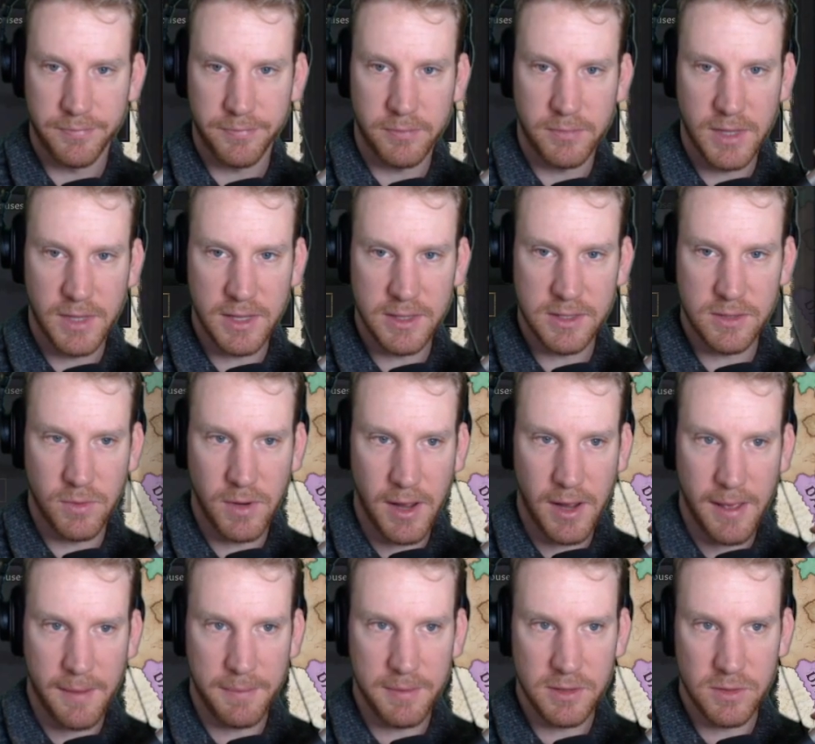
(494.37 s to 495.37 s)
That's what
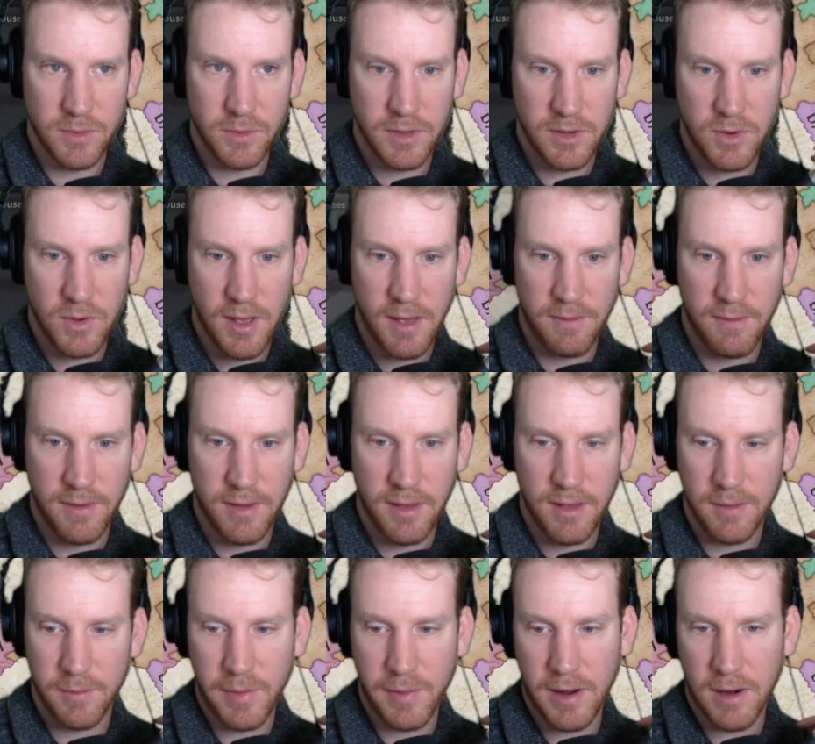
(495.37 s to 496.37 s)
happens when you have
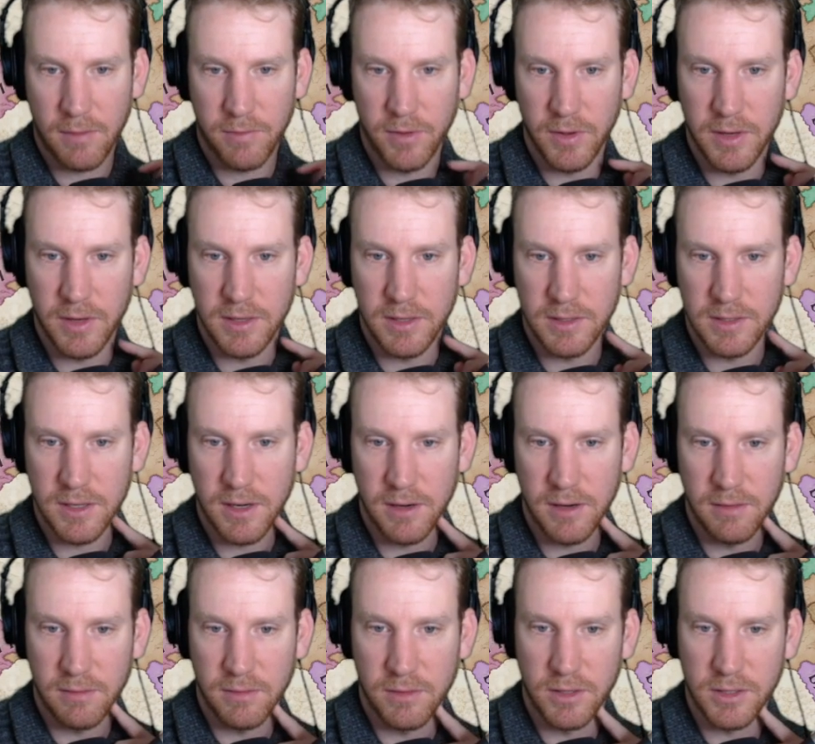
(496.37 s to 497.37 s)
a powerful Indian start.
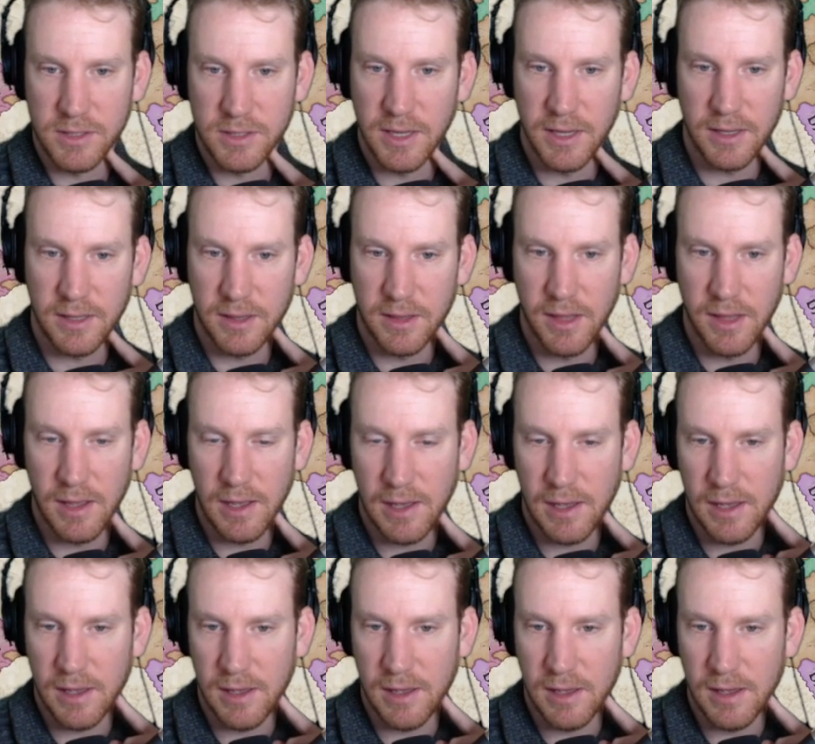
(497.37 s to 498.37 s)
Looks like
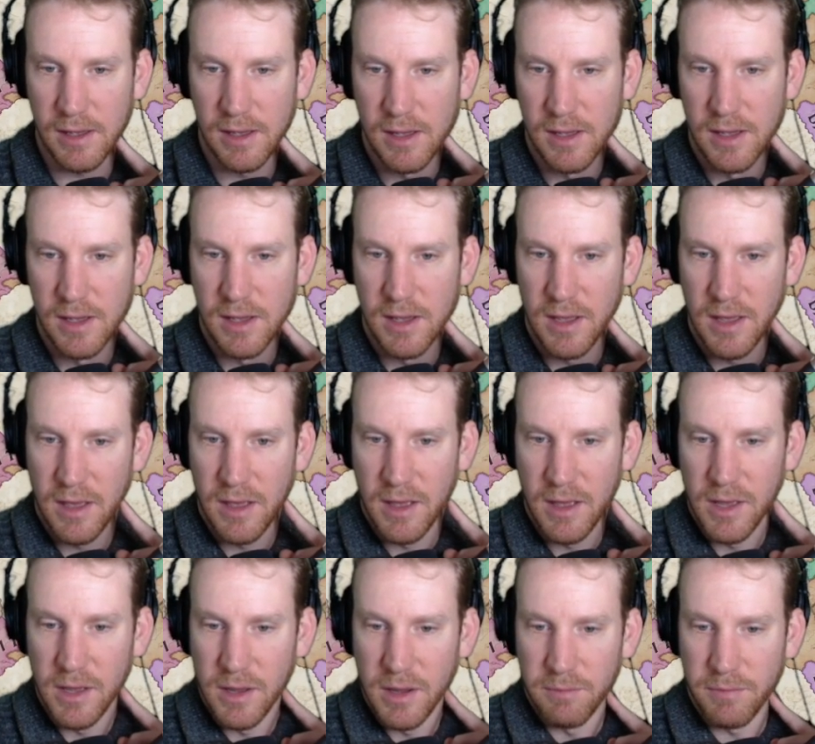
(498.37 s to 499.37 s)
they
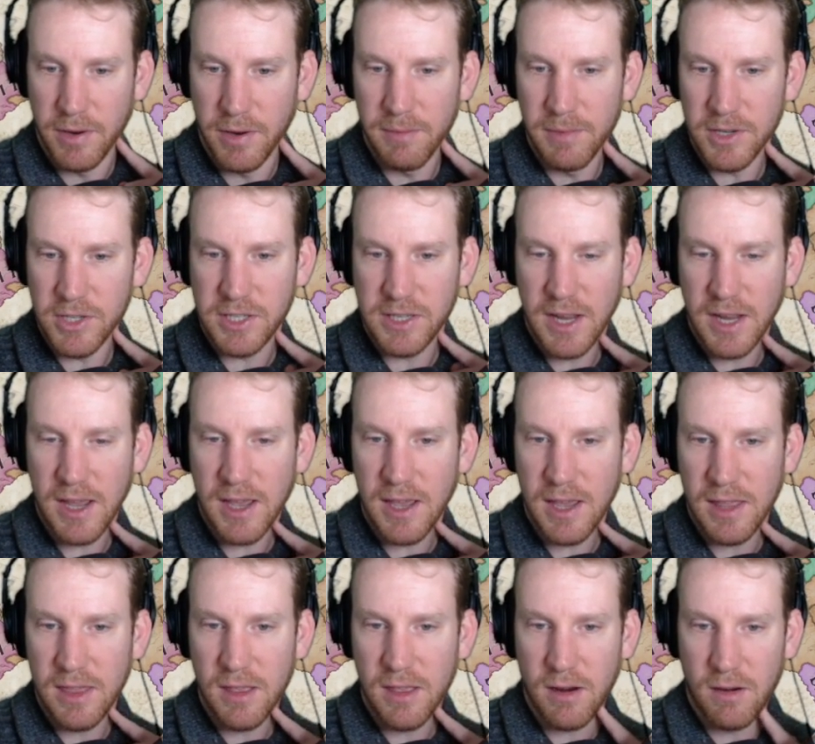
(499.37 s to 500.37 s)
pretty much stay
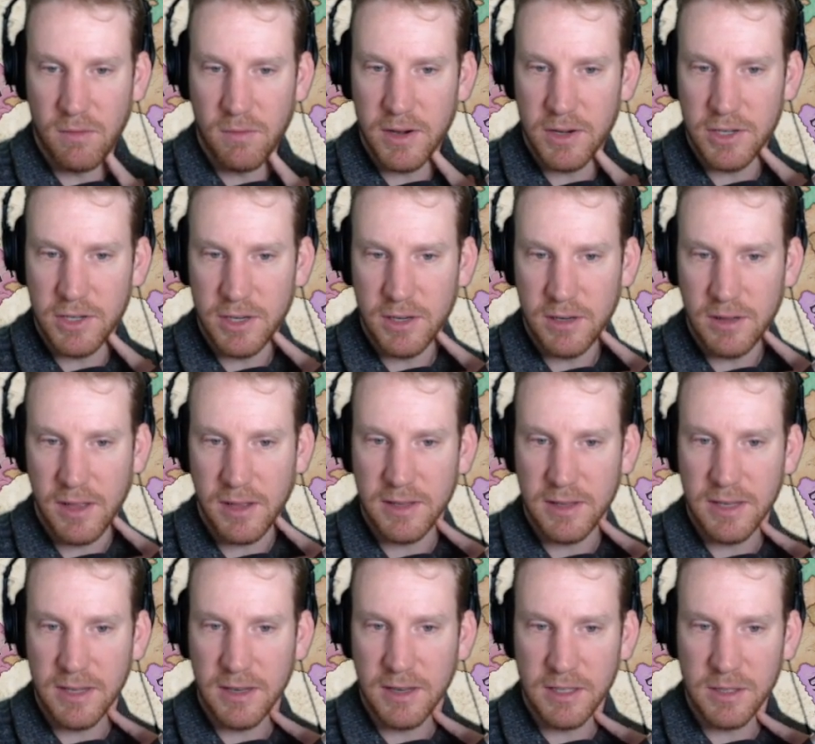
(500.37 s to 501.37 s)
in their region. They
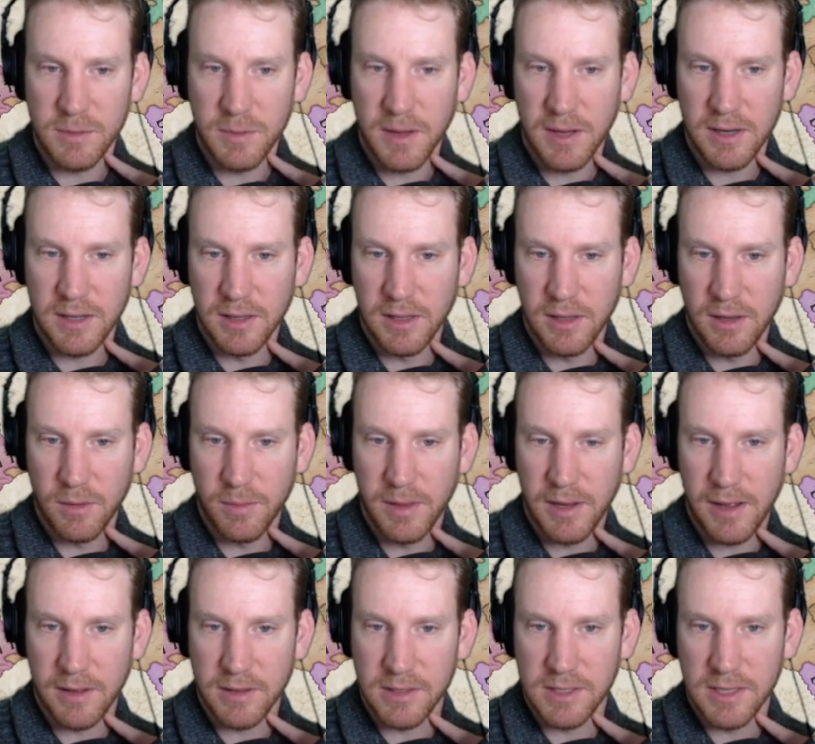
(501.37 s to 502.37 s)
did expand a little bit
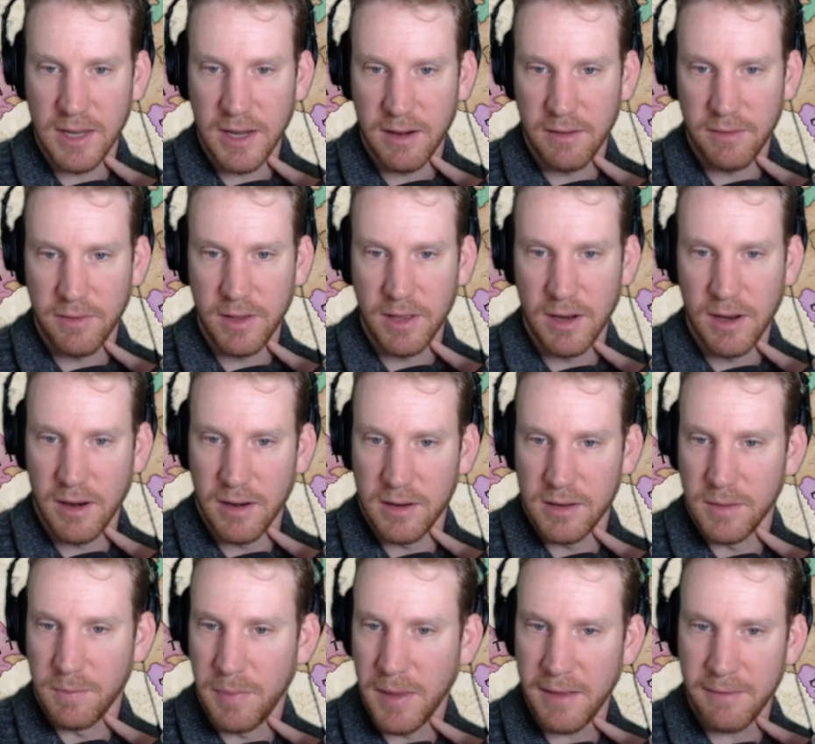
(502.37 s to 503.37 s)
outside of it.
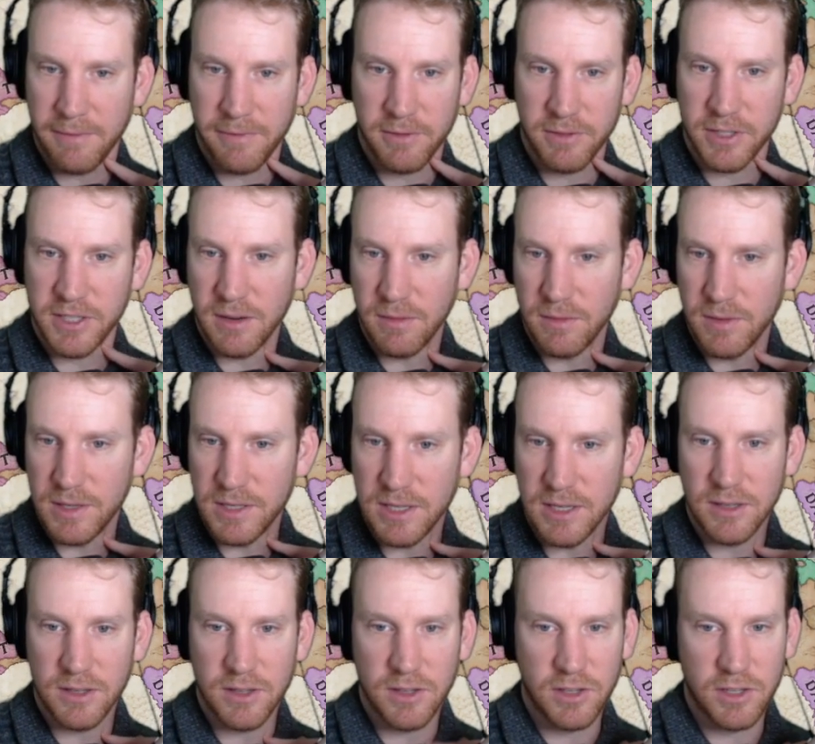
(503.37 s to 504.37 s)
Tibet, for some
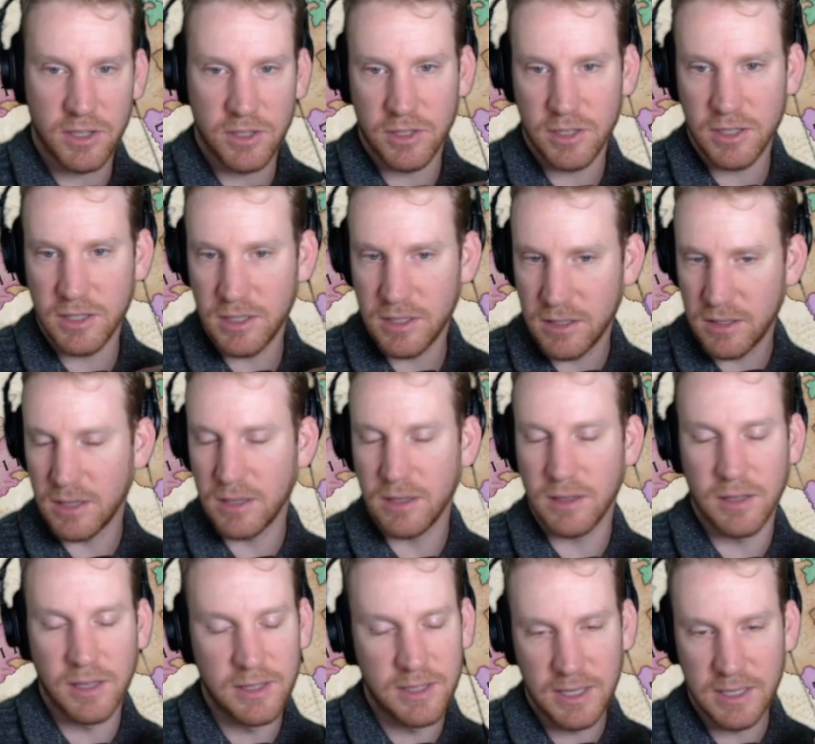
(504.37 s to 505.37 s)
reason,
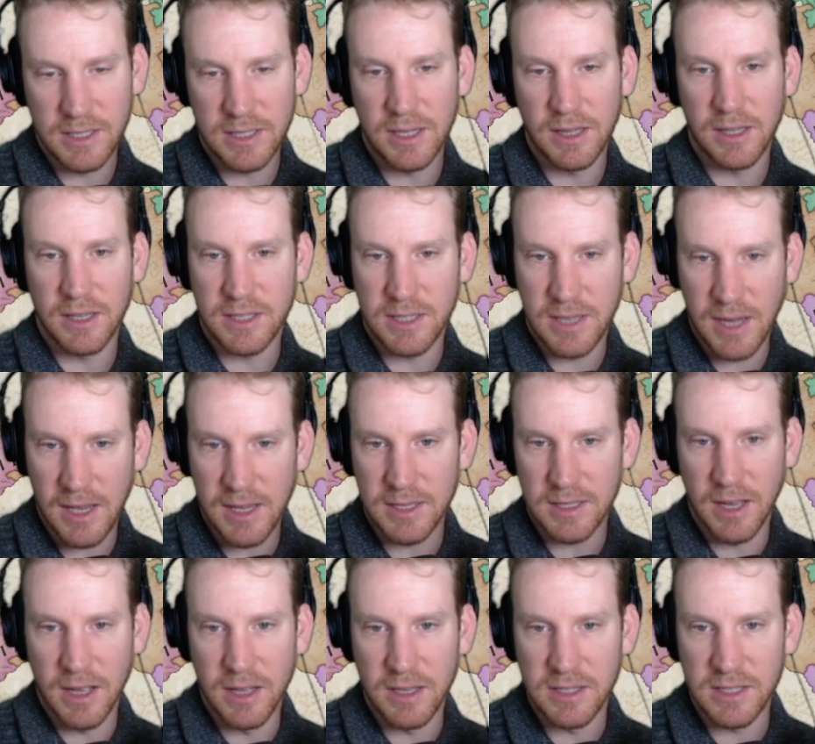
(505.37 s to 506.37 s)
consistently stays
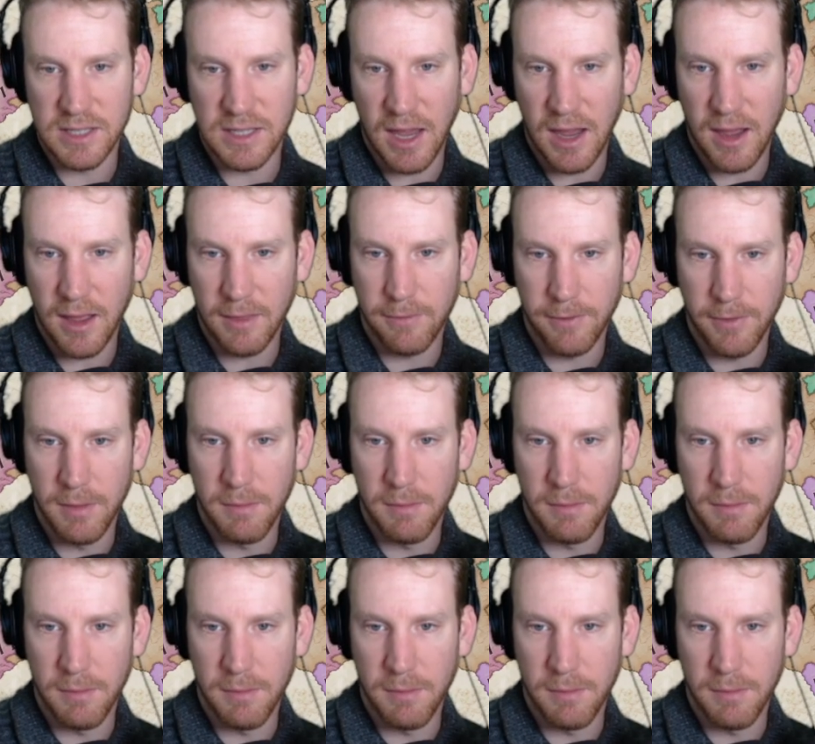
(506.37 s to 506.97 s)
unscathed from the